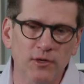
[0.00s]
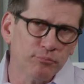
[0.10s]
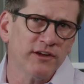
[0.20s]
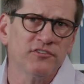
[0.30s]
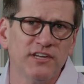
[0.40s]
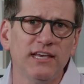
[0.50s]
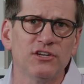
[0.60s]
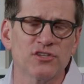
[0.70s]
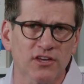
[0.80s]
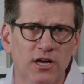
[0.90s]
and the
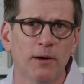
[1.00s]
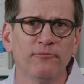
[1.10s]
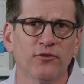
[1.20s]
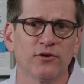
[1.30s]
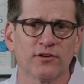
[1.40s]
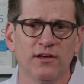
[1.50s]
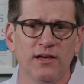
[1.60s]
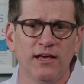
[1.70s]
prestige and the comfort